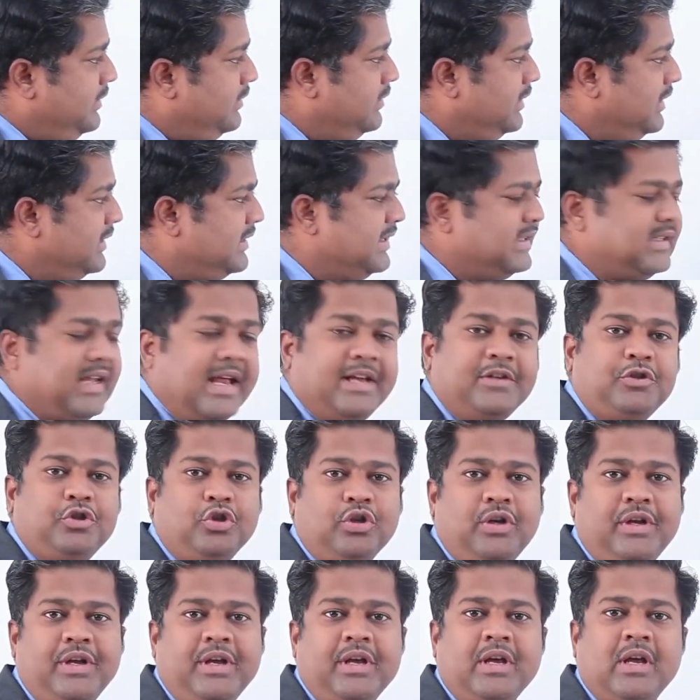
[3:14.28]
This is
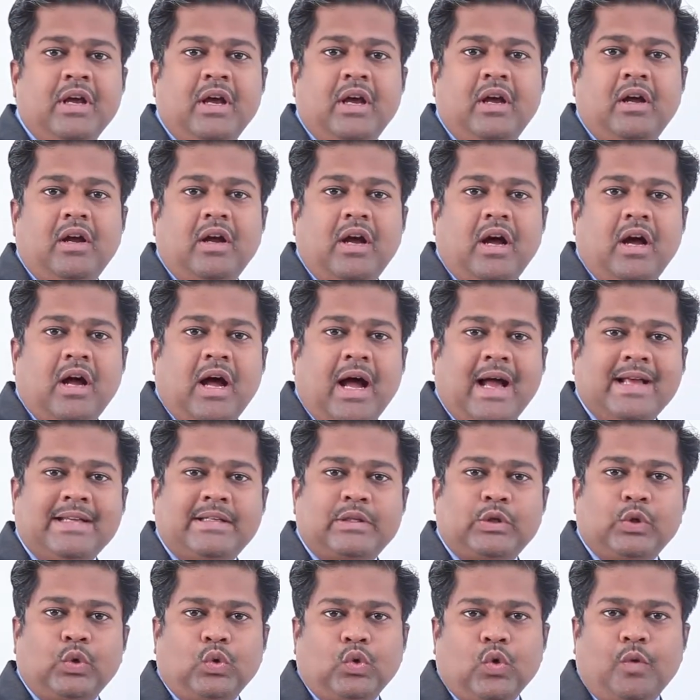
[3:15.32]
actually
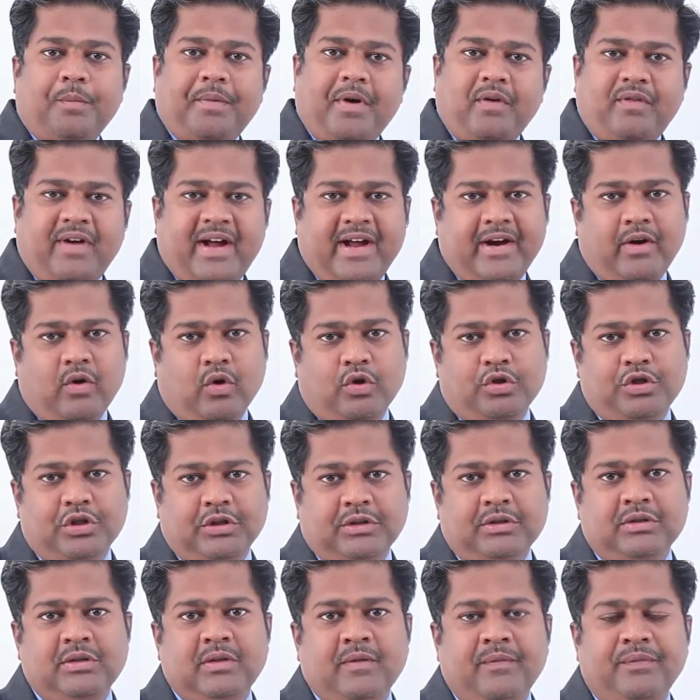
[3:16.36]
isotope of
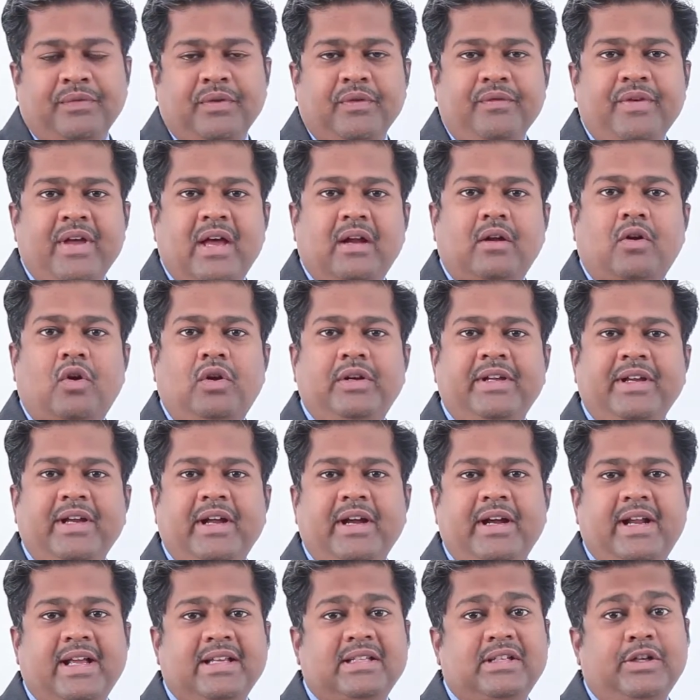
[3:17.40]
hydrogen. We are calling
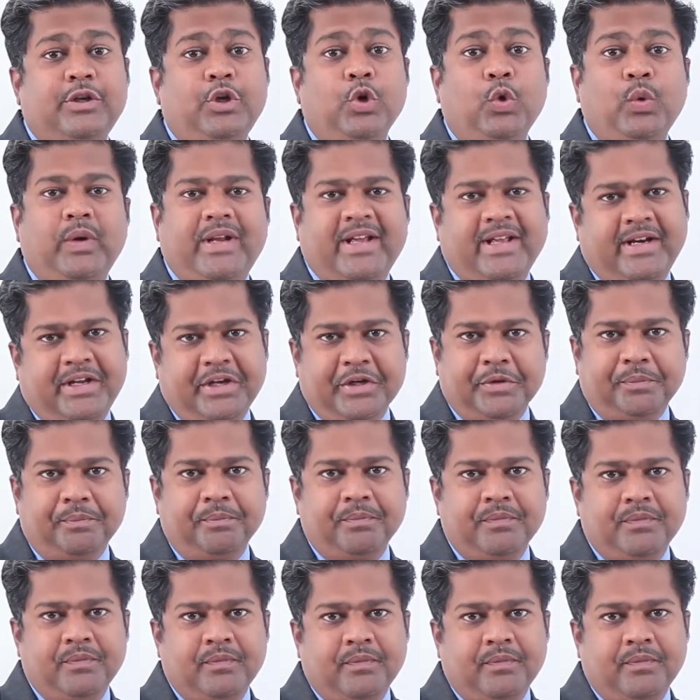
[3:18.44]
it as deuterium.